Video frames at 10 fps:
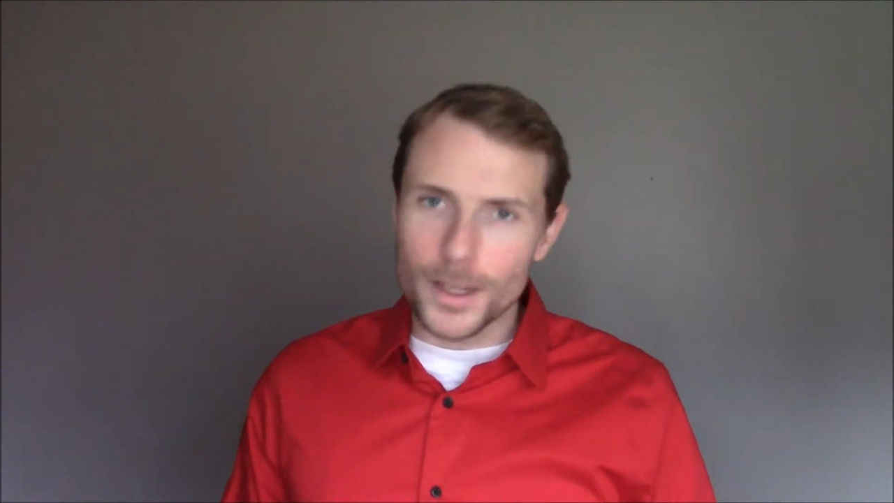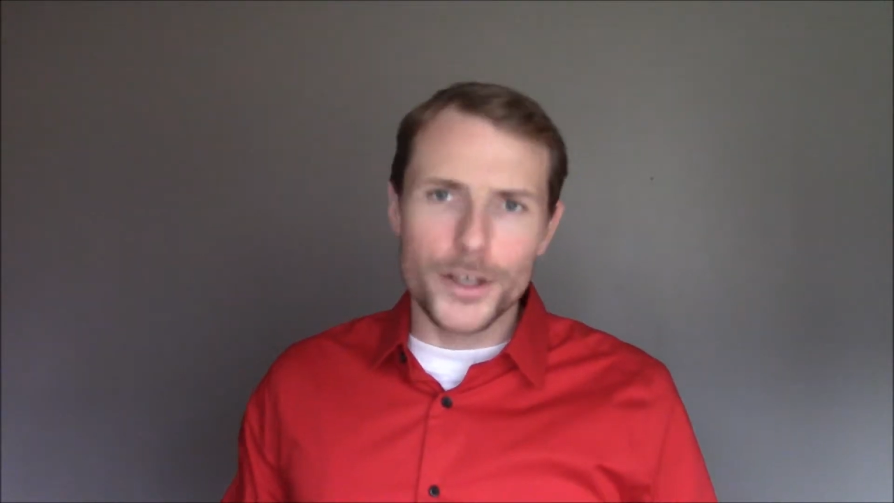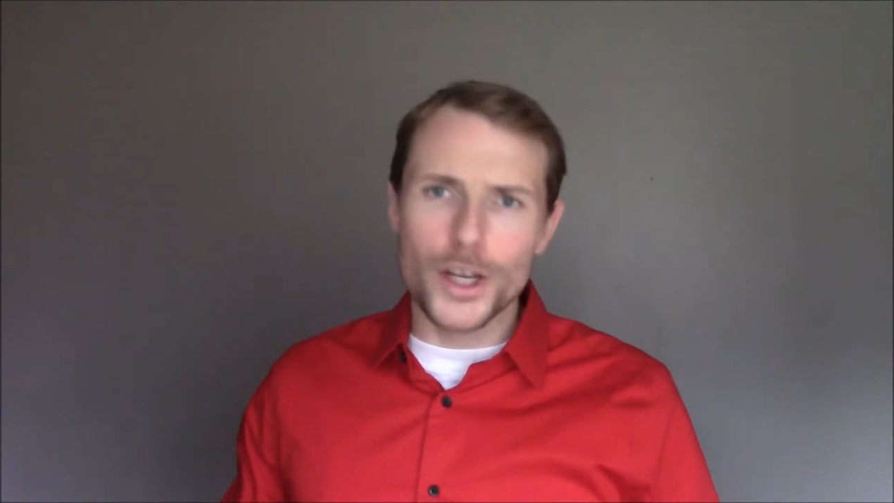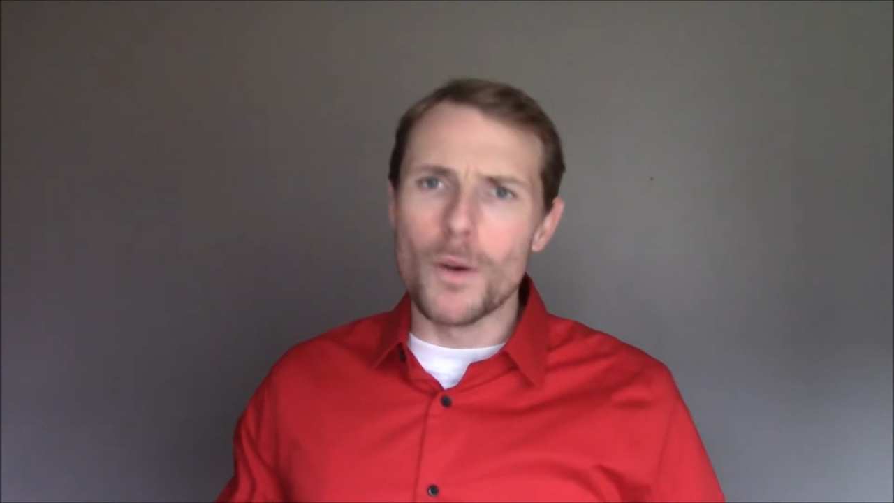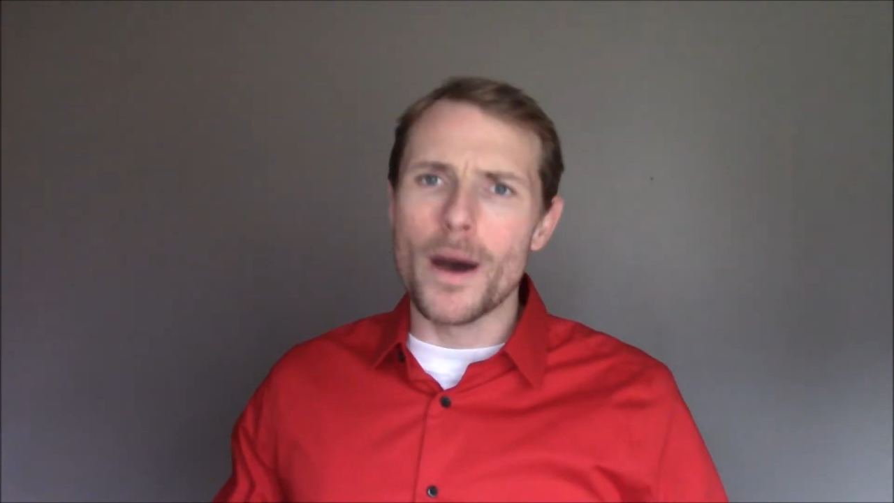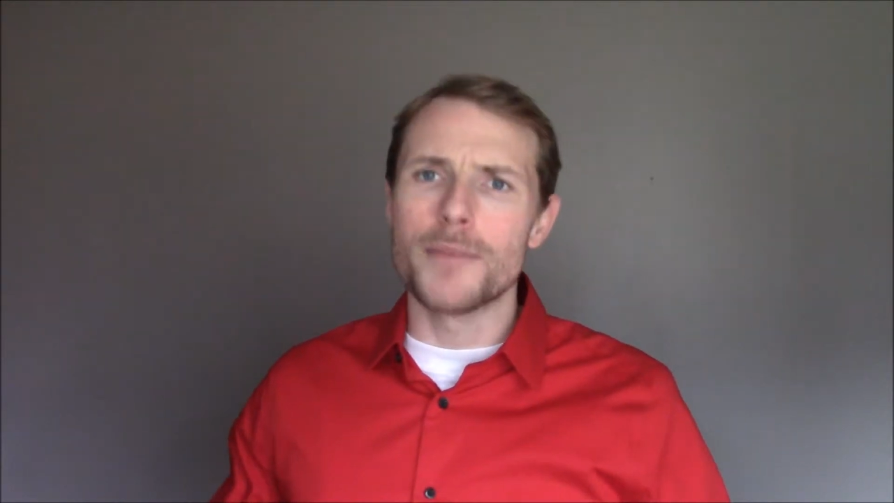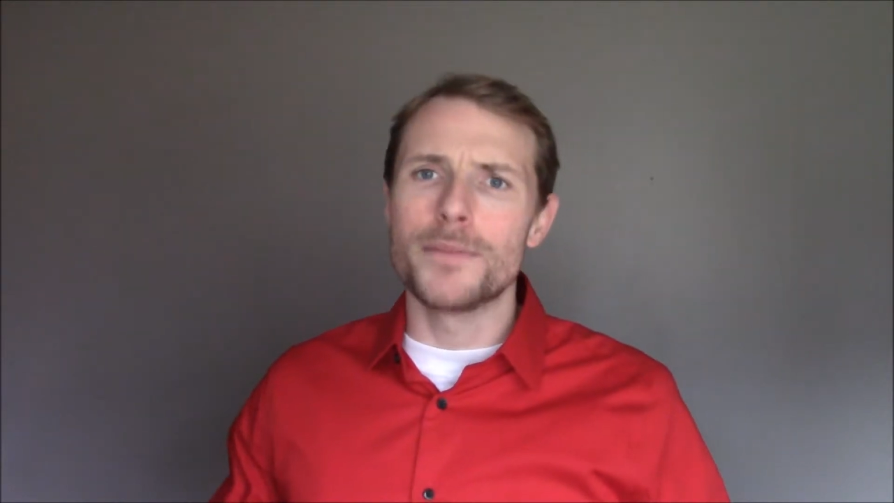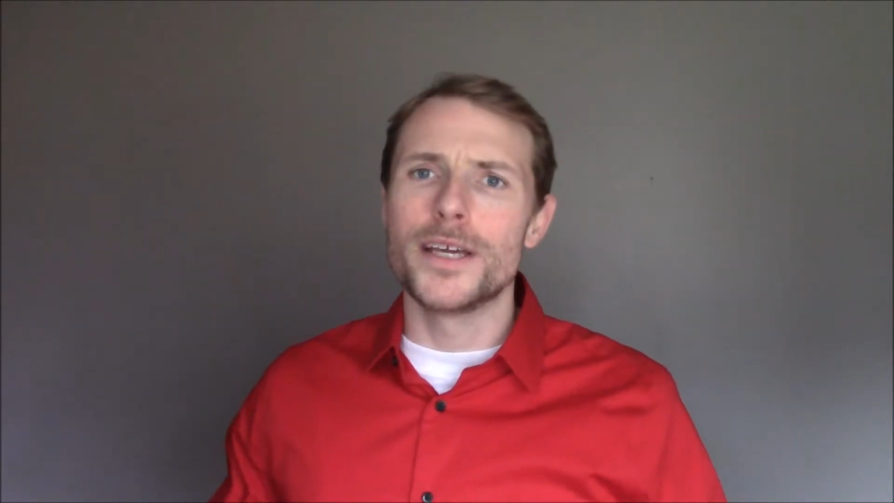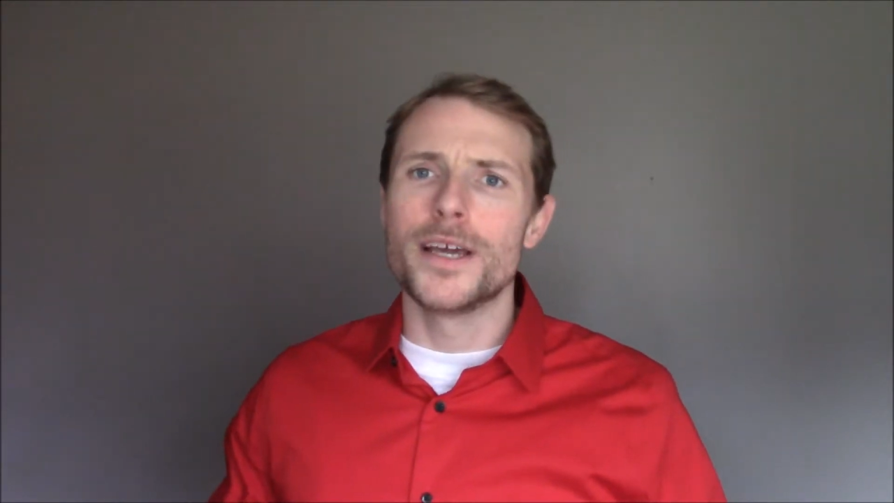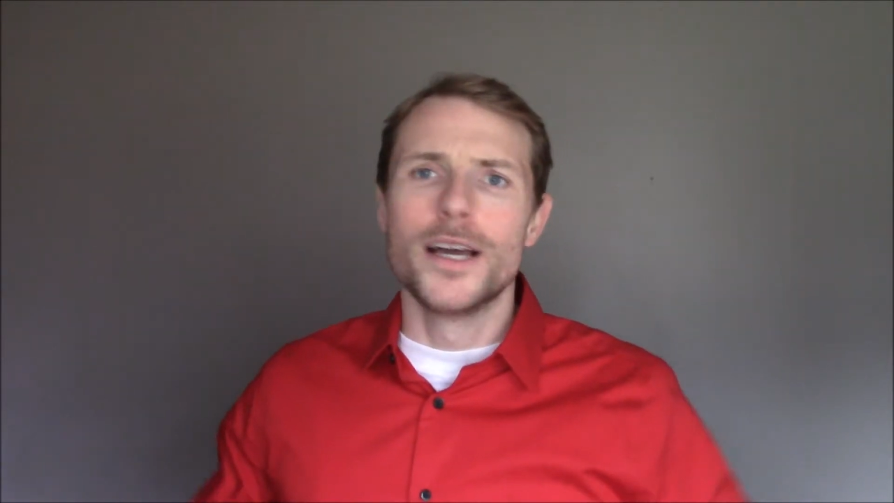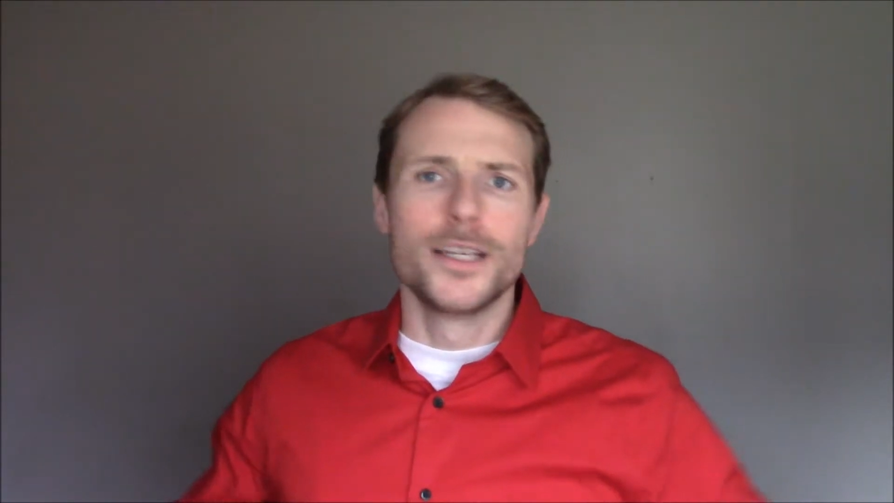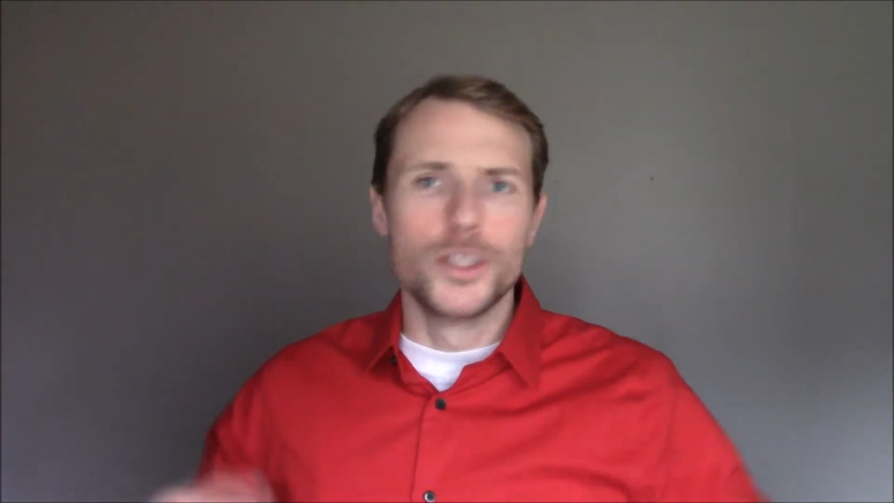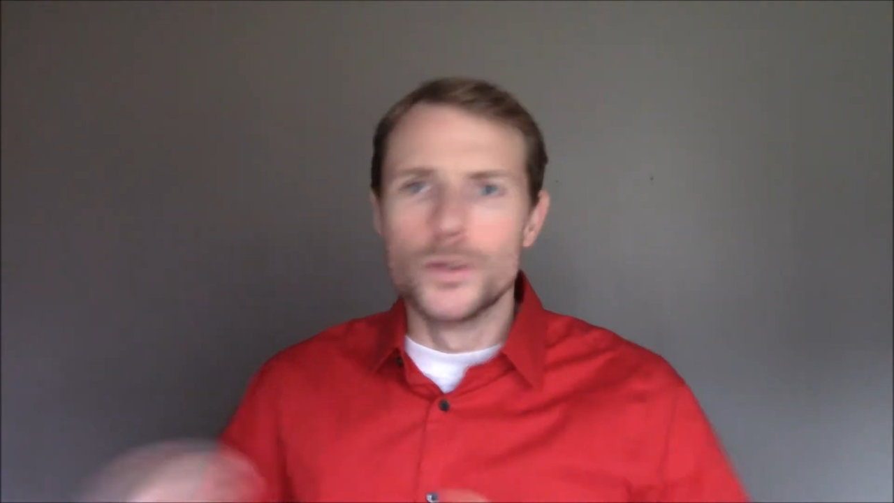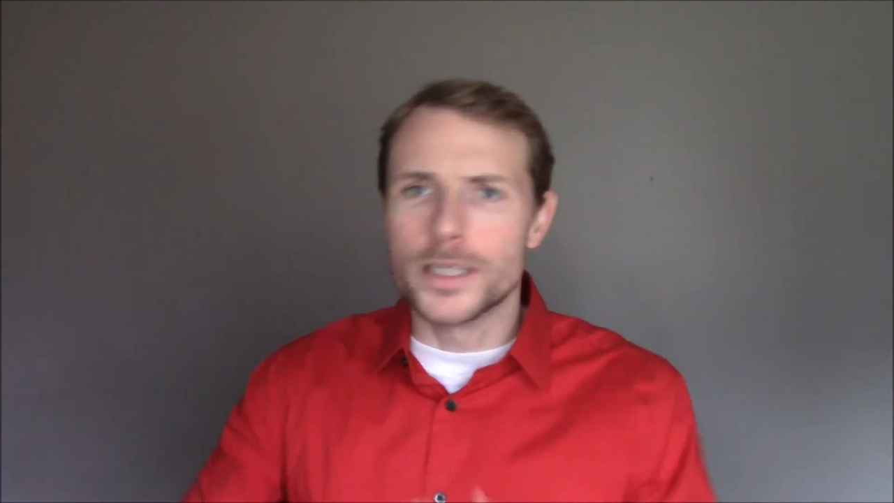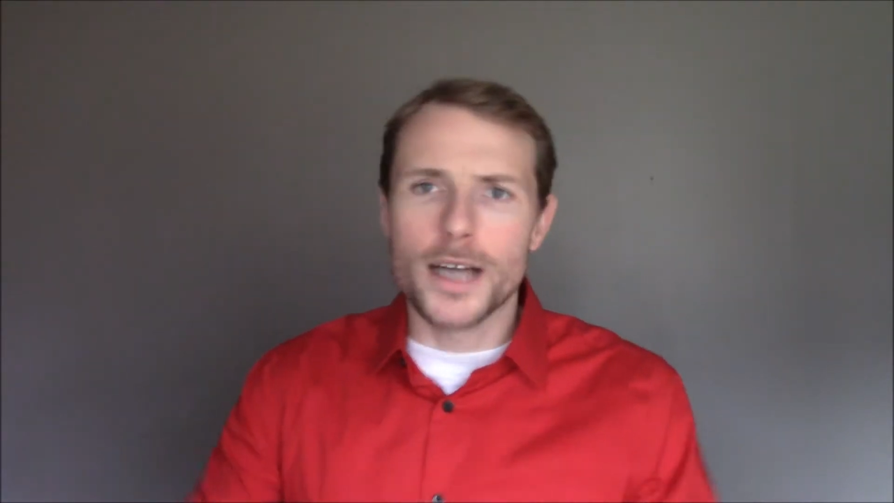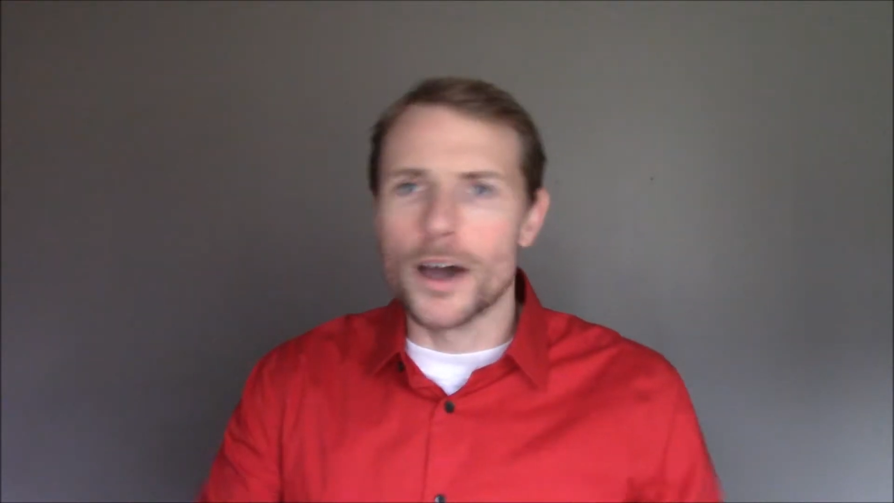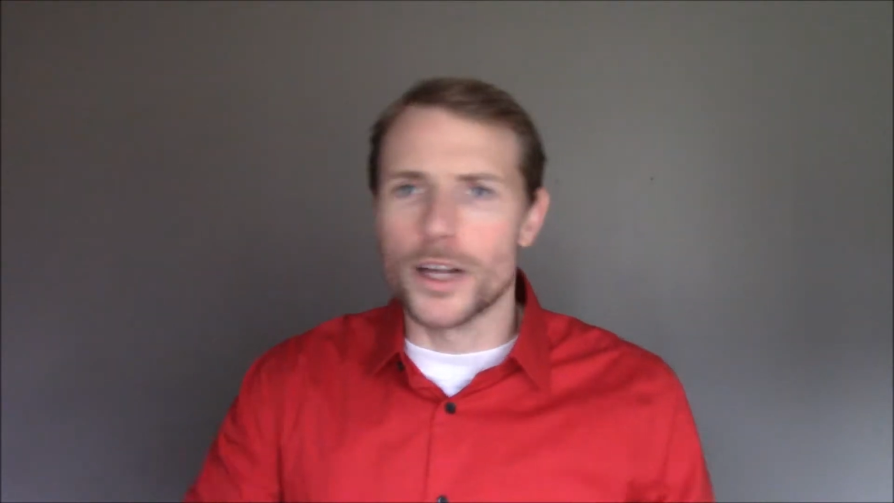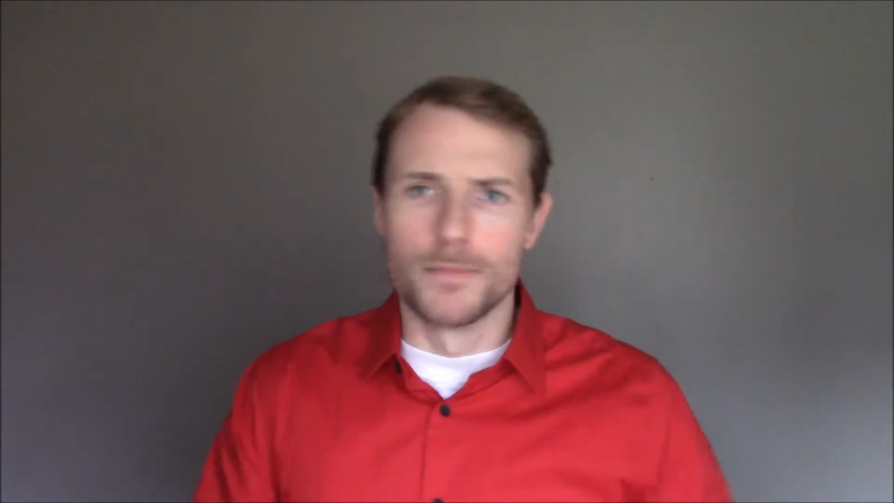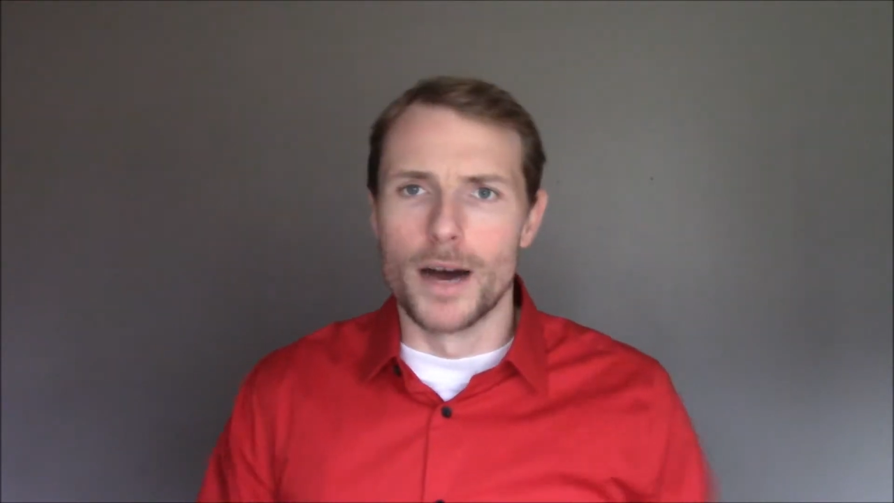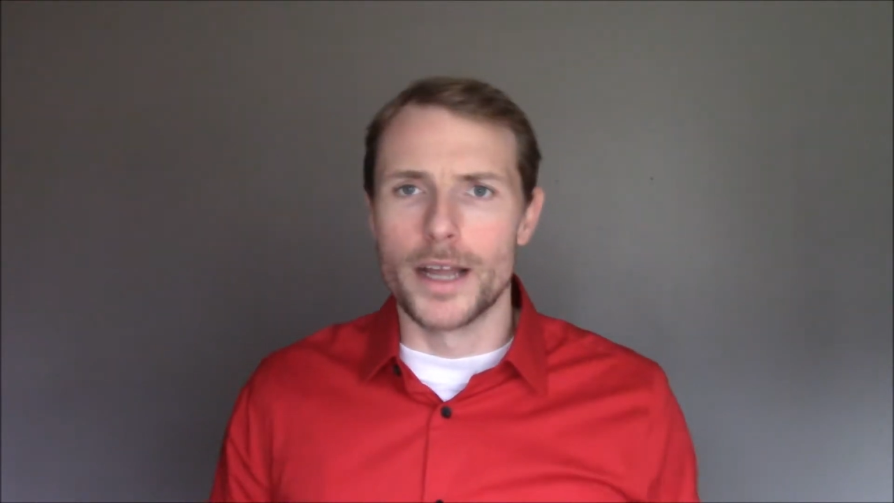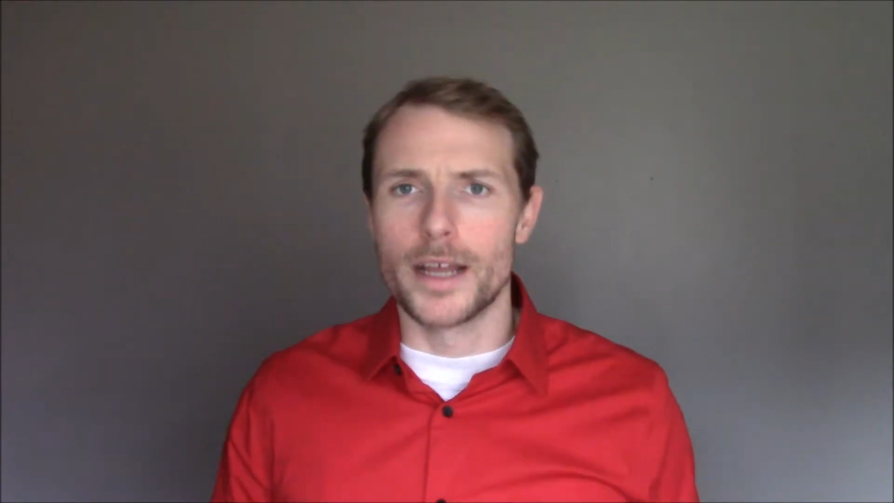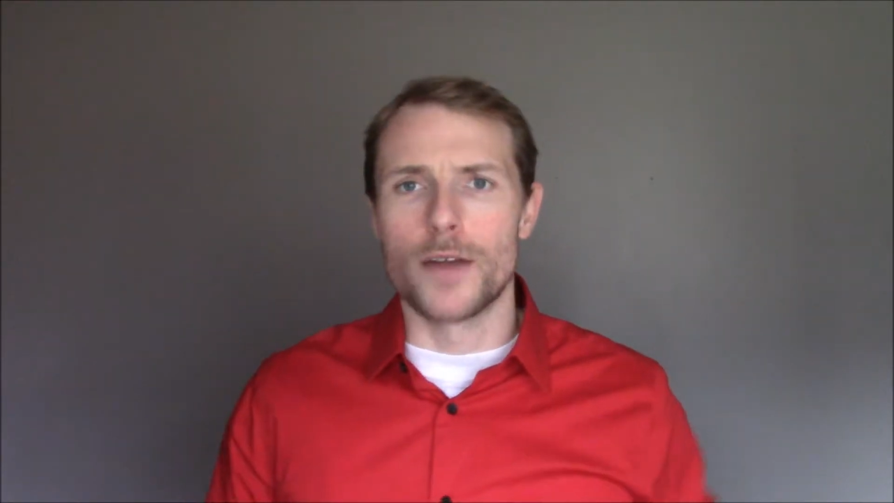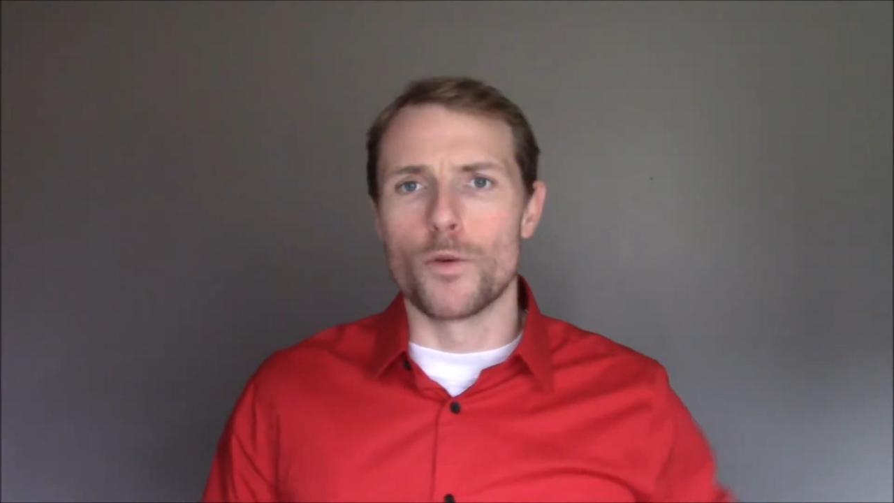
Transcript: You don't want to be using all your money